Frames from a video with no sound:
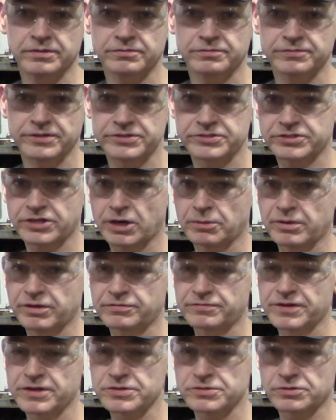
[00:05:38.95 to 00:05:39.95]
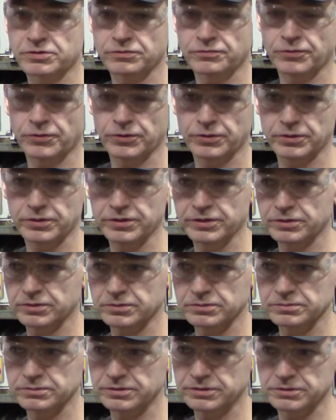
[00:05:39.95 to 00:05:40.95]
If I start my phase converter,
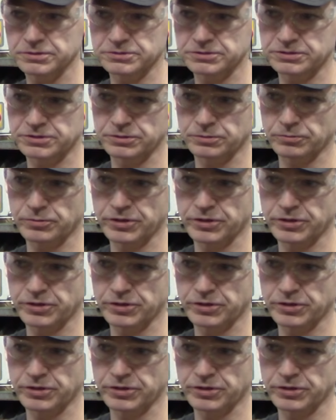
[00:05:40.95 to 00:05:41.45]
it'll still